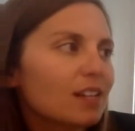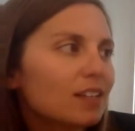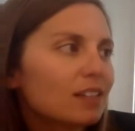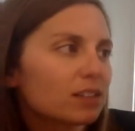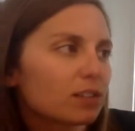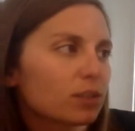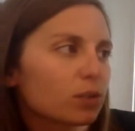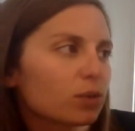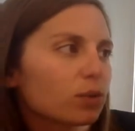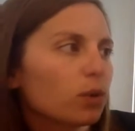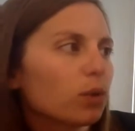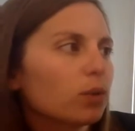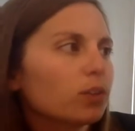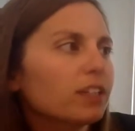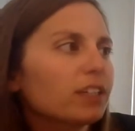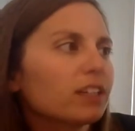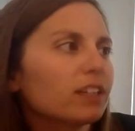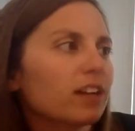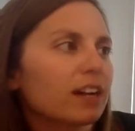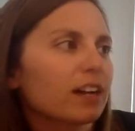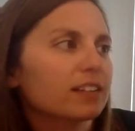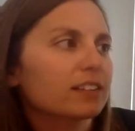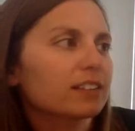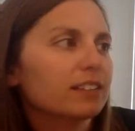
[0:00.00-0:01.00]
So
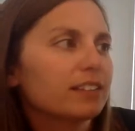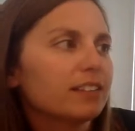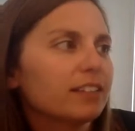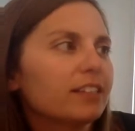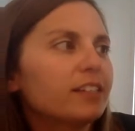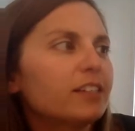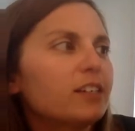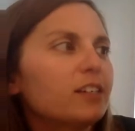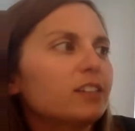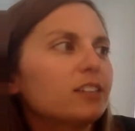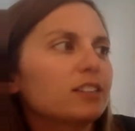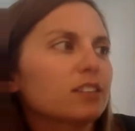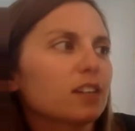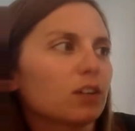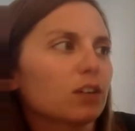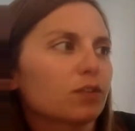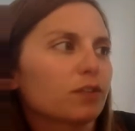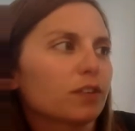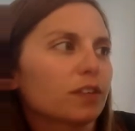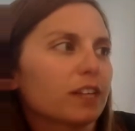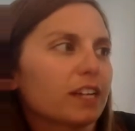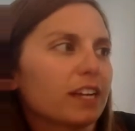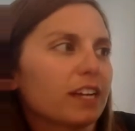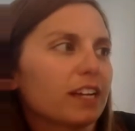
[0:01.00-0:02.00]
Goldilocks seated herself
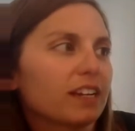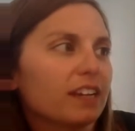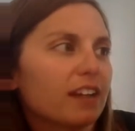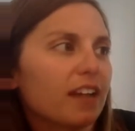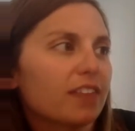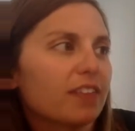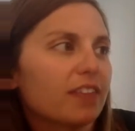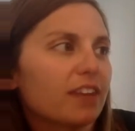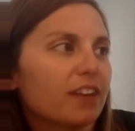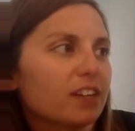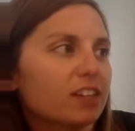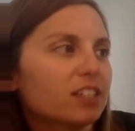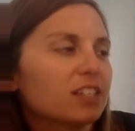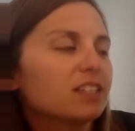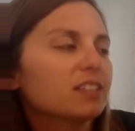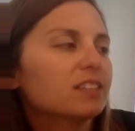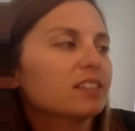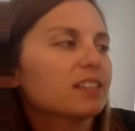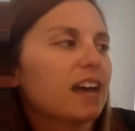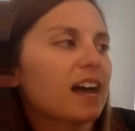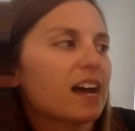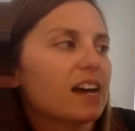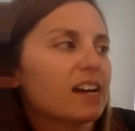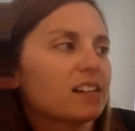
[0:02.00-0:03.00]
in it, and there she
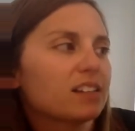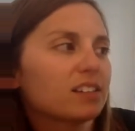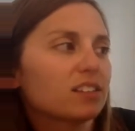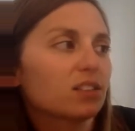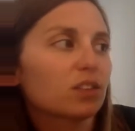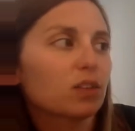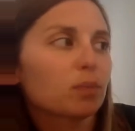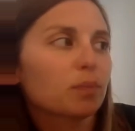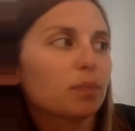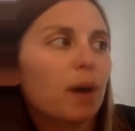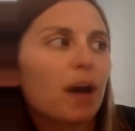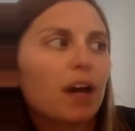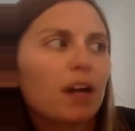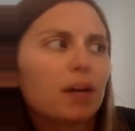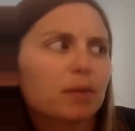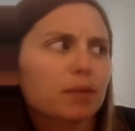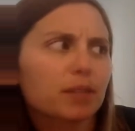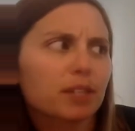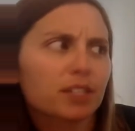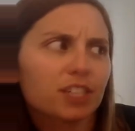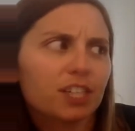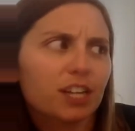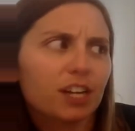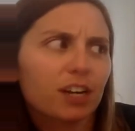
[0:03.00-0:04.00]
sat until the bottom of
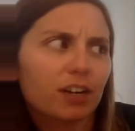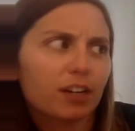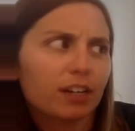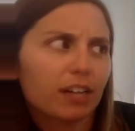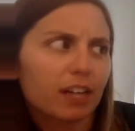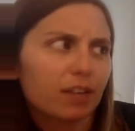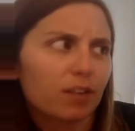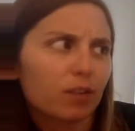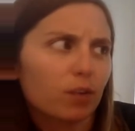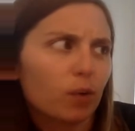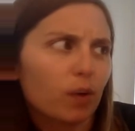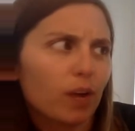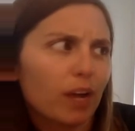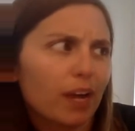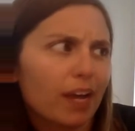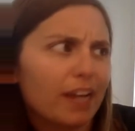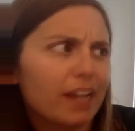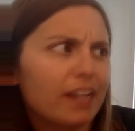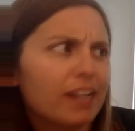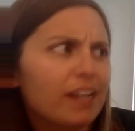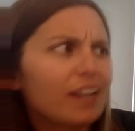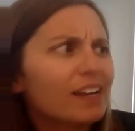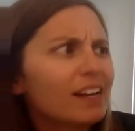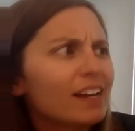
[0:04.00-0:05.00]
the chair gave
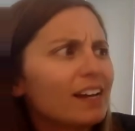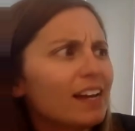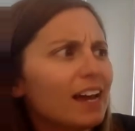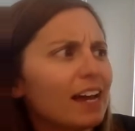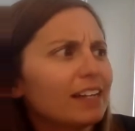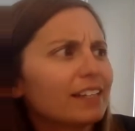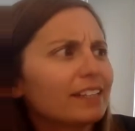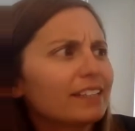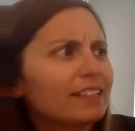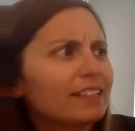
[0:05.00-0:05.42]
way, and